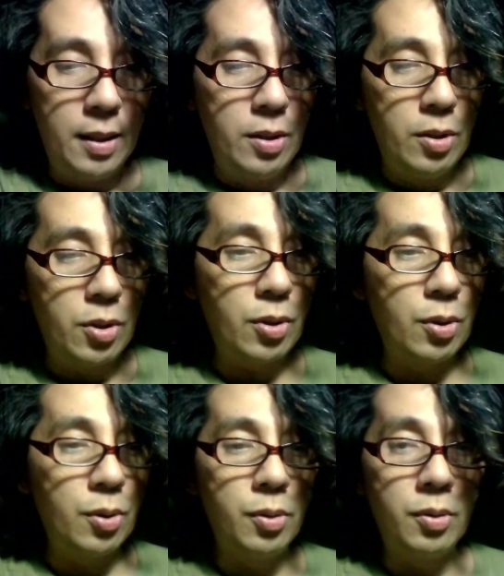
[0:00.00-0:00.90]

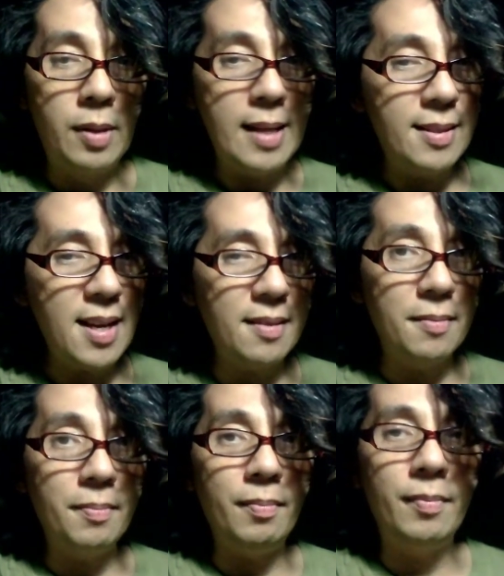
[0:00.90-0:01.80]
So that's it.
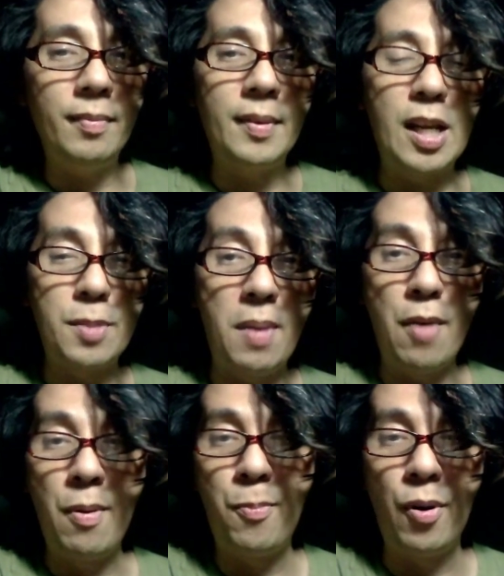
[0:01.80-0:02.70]
That's my
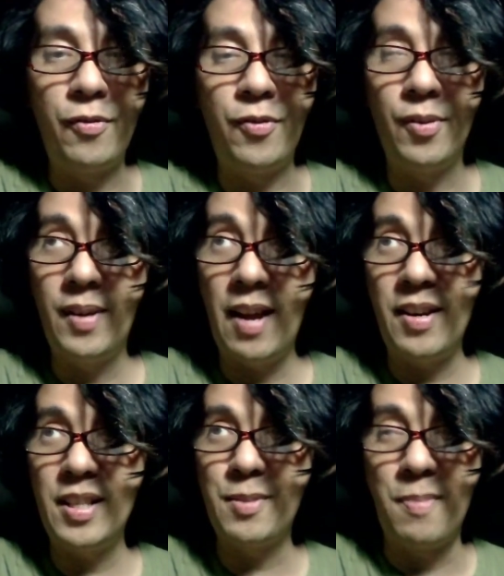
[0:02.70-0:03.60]
report. That
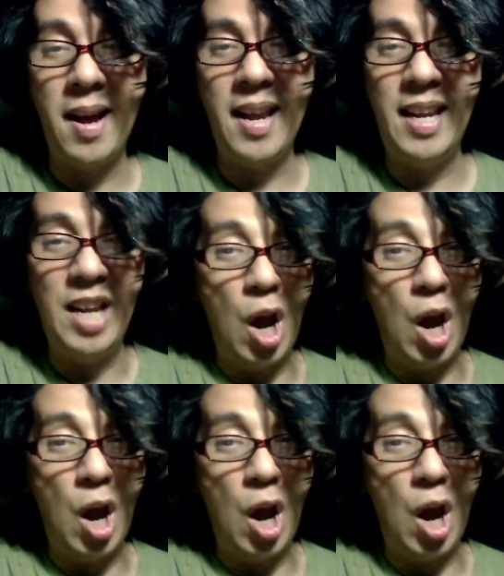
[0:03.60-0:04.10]
is my